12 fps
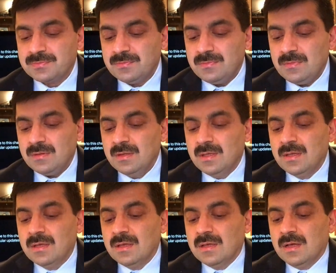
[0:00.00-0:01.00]

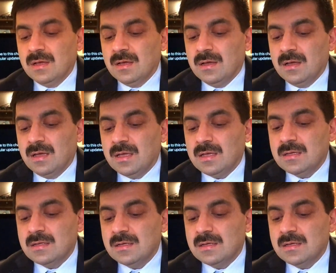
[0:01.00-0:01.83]
No one is speaking in this clip.